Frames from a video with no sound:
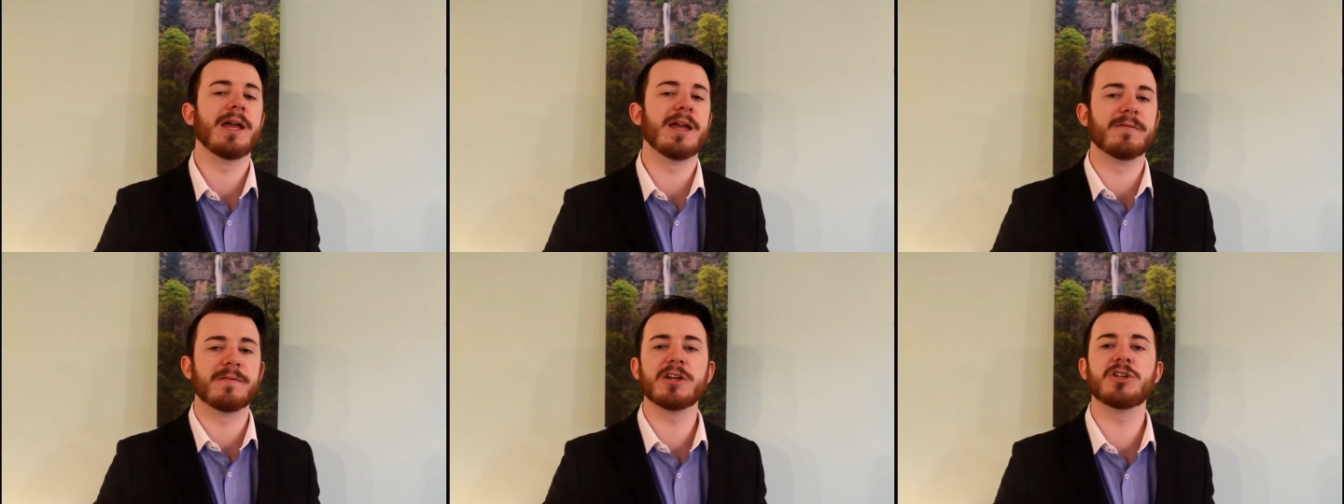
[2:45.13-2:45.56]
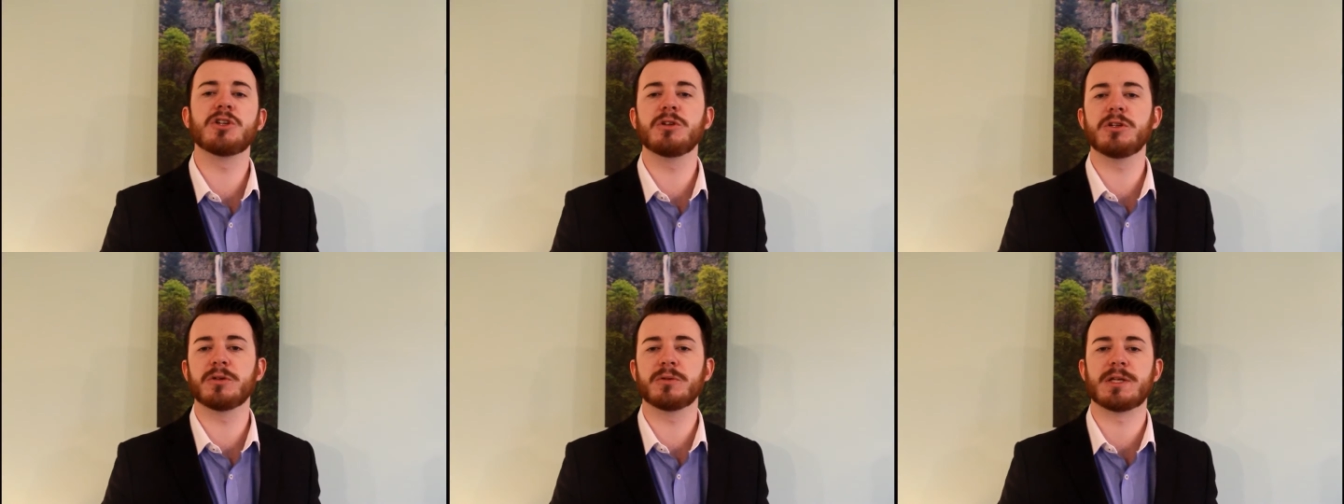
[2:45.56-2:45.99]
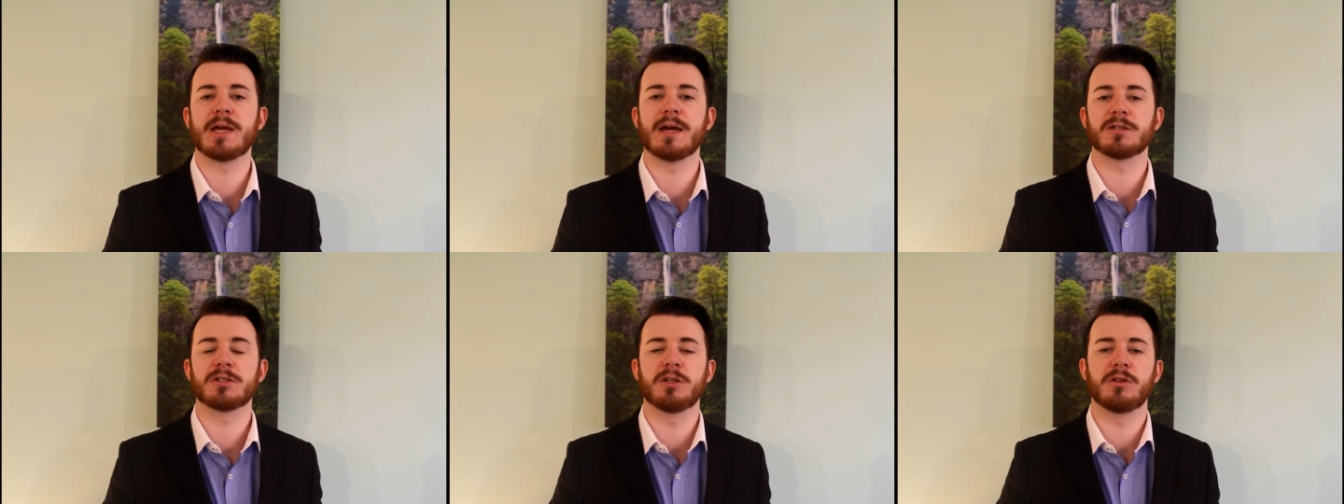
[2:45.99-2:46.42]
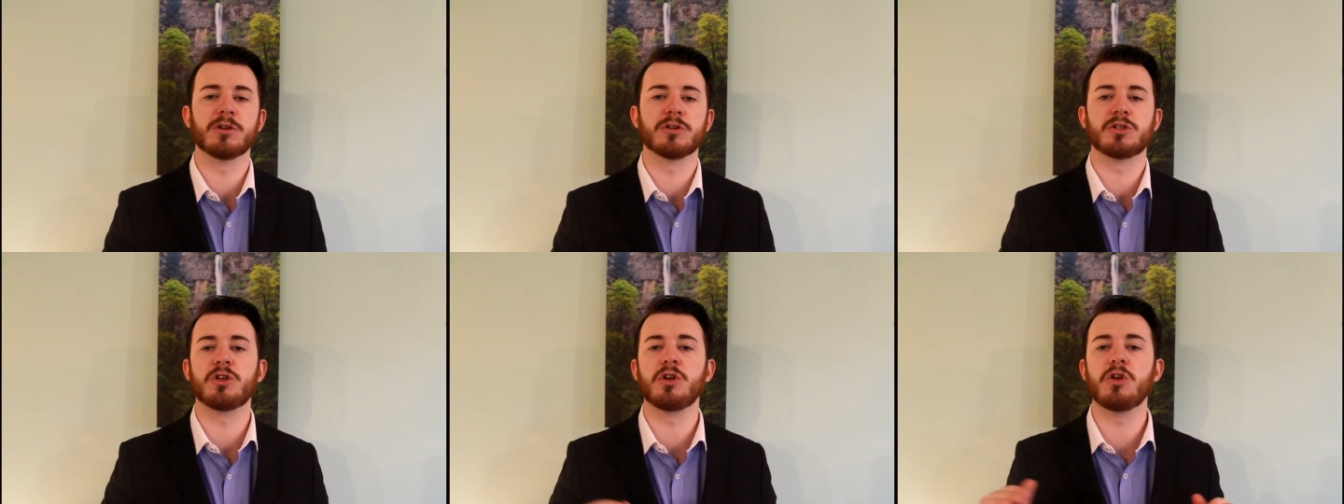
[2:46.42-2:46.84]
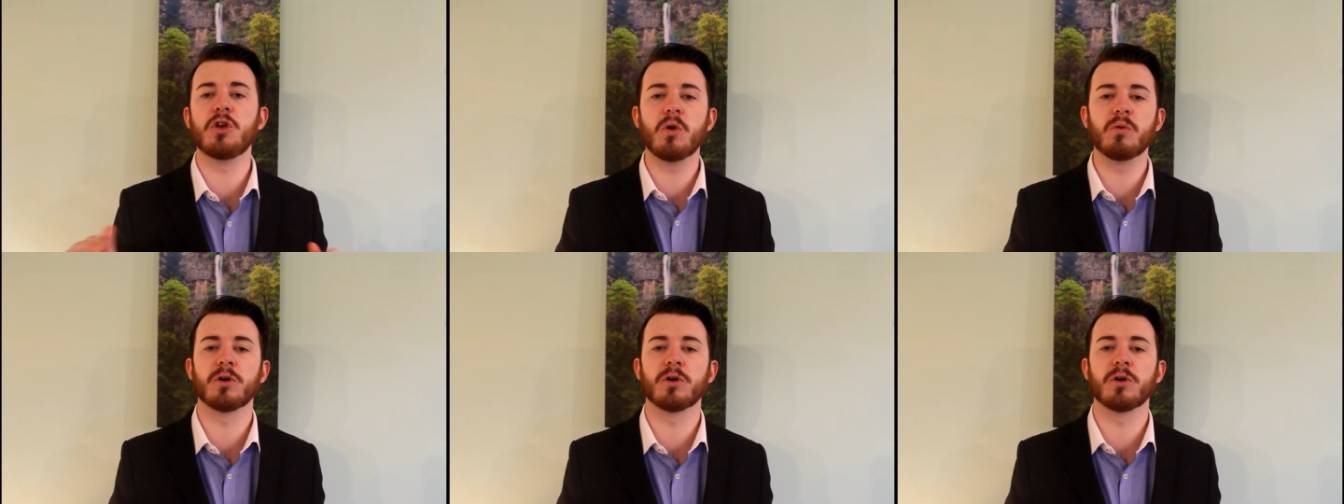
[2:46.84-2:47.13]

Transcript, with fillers: If I shoot you a text, there's no